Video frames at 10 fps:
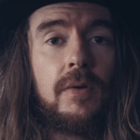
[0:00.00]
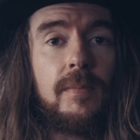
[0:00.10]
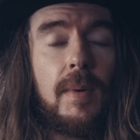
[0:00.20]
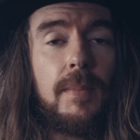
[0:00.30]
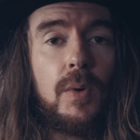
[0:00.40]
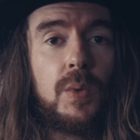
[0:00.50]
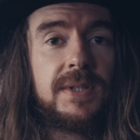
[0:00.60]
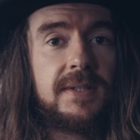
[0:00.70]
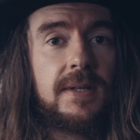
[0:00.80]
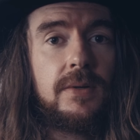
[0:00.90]
Remember, we're
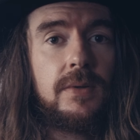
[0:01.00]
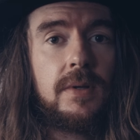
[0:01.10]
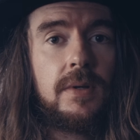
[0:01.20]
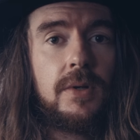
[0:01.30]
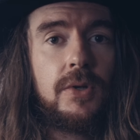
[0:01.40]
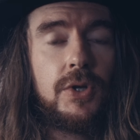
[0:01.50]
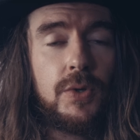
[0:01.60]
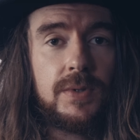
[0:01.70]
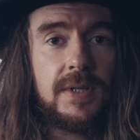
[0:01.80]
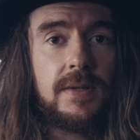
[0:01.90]
still
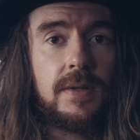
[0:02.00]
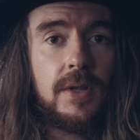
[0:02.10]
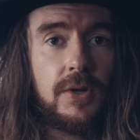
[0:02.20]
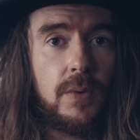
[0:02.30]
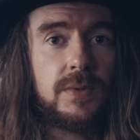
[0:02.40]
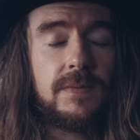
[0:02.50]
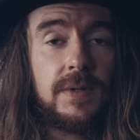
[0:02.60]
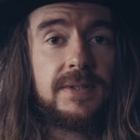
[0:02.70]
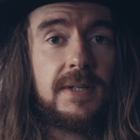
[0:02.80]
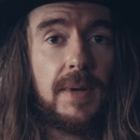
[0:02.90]
using the notes of the
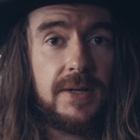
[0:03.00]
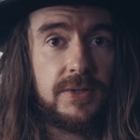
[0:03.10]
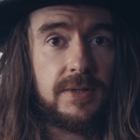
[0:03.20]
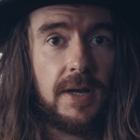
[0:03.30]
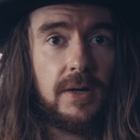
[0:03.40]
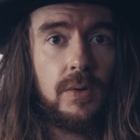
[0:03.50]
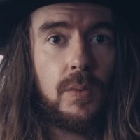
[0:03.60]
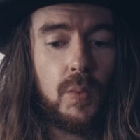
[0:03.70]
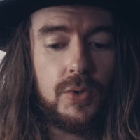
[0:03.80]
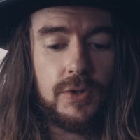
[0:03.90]
C major scale.
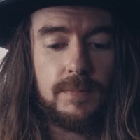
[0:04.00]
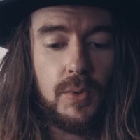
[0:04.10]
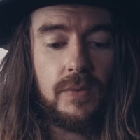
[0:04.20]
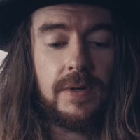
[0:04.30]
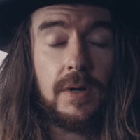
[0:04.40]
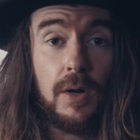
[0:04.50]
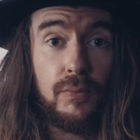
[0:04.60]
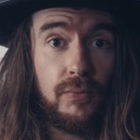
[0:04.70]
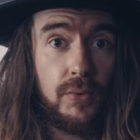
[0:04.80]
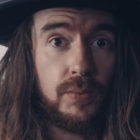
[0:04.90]
We're just moving our
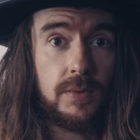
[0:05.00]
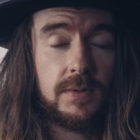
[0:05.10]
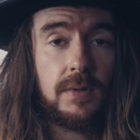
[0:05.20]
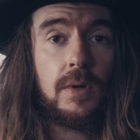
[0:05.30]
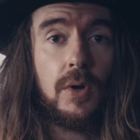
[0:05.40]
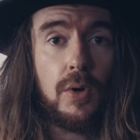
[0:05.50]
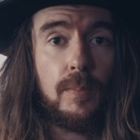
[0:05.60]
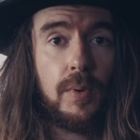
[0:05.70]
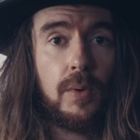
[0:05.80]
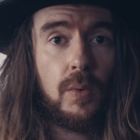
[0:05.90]
root
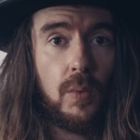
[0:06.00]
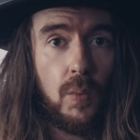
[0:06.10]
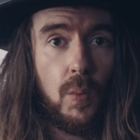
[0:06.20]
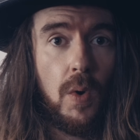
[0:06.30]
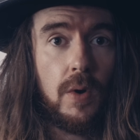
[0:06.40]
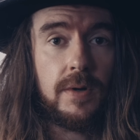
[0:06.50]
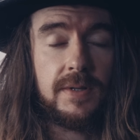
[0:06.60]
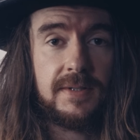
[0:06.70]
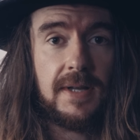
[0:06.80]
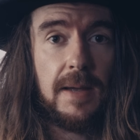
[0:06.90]
up one
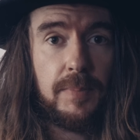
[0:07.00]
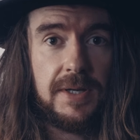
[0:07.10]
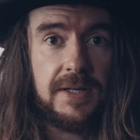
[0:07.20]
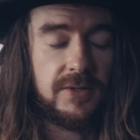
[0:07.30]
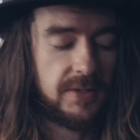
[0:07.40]
step each